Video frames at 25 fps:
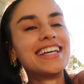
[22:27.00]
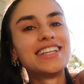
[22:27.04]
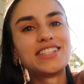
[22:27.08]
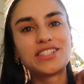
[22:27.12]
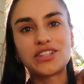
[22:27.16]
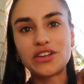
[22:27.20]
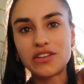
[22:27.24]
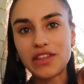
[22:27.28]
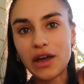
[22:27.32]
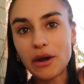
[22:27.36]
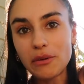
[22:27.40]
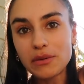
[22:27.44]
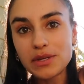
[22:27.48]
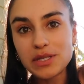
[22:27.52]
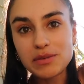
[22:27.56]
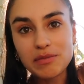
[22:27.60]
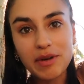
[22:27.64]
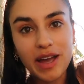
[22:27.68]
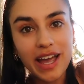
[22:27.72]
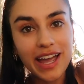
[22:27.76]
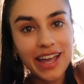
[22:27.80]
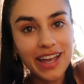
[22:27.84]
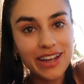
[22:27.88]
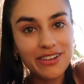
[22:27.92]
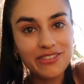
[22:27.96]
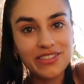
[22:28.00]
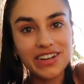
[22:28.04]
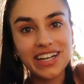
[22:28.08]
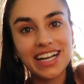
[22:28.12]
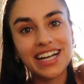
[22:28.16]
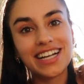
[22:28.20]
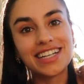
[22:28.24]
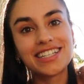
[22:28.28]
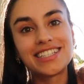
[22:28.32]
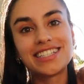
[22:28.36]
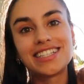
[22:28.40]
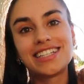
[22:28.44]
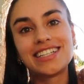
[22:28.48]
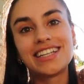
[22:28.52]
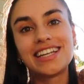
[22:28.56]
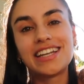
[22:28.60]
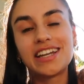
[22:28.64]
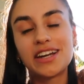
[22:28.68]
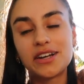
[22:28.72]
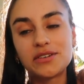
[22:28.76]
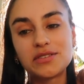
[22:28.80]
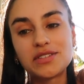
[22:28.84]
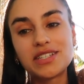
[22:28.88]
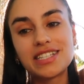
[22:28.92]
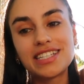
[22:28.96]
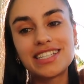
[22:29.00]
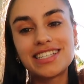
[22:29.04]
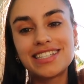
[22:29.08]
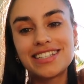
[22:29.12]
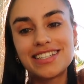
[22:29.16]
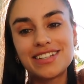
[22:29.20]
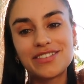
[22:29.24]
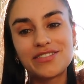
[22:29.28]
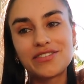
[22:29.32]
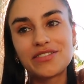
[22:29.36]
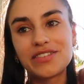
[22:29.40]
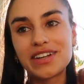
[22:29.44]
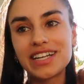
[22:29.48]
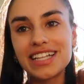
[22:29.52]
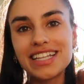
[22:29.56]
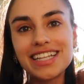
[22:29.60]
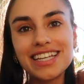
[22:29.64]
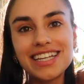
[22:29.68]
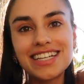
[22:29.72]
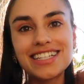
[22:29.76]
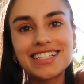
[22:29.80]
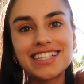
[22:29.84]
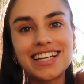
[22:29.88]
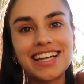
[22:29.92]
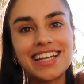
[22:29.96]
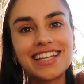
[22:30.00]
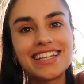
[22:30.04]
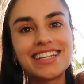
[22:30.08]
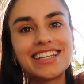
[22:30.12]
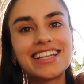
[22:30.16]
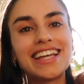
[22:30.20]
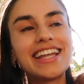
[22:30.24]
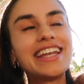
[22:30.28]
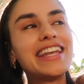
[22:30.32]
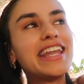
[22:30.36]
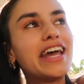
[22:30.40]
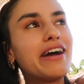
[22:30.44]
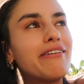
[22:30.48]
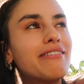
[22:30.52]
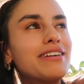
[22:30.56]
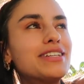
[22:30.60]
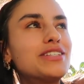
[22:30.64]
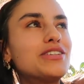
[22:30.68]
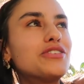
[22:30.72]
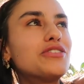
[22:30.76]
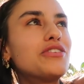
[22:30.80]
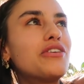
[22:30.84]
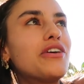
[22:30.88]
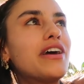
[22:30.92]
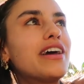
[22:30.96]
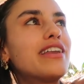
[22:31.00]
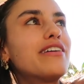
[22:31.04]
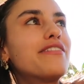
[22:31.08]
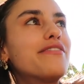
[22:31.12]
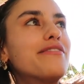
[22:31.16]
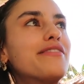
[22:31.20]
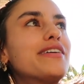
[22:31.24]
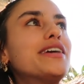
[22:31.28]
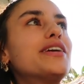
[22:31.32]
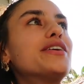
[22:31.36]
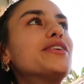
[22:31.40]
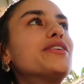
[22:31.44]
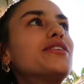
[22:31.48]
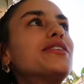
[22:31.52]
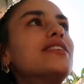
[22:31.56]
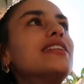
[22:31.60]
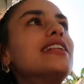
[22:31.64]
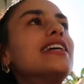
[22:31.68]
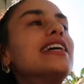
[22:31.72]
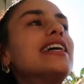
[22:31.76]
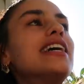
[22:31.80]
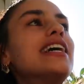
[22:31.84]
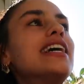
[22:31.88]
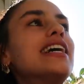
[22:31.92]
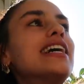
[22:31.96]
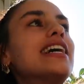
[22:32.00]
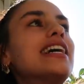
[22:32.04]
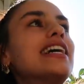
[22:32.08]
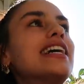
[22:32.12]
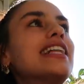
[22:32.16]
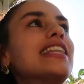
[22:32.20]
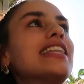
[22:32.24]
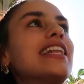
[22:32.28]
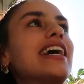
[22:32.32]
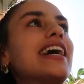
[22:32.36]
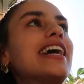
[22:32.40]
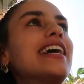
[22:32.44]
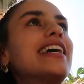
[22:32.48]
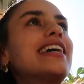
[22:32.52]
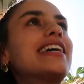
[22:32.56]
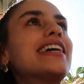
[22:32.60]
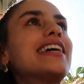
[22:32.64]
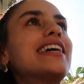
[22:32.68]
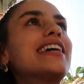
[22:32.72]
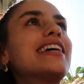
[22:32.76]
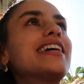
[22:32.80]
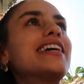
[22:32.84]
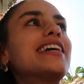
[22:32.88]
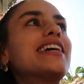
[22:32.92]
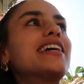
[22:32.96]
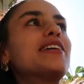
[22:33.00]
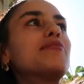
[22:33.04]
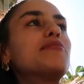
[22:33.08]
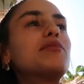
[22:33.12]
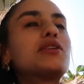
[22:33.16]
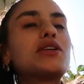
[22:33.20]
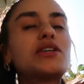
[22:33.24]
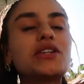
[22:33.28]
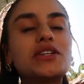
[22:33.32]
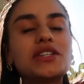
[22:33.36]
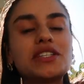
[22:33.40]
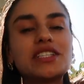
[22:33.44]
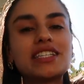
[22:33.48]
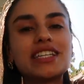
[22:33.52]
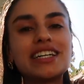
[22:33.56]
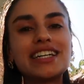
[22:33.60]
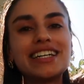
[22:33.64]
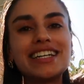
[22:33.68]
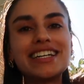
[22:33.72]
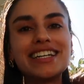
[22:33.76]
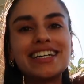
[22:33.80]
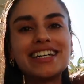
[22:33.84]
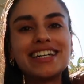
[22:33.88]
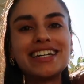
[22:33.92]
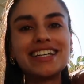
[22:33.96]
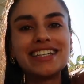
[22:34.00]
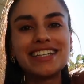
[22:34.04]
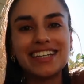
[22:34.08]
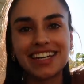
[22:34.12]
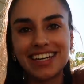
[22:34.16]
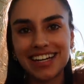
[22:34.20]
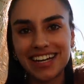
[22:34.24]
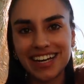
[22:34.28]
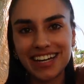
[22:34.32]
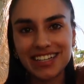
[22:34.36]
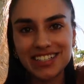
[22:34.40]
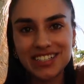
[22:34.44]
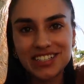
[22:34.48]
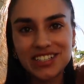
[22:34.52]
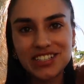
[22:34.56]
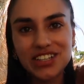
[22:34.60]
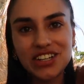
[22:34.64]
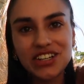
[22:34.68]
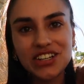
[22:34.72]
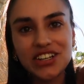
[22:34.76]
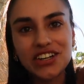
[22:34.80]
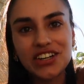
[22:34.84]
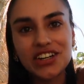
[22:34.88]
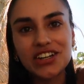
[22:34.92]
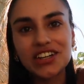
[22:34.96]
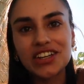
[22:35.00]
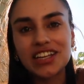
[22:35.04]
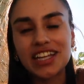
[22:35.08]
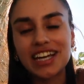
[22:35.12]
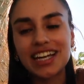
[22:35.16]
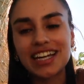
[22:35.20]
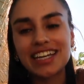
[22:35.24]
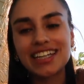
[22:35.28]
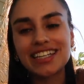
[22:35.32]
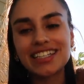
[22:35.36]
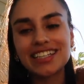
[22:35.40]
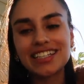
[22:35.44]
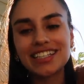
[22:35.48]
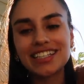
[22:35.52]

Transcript: So that was my reaction, and I was just really excited, and now I don't know how to feel. Like, because, yeah, I just don't know, like,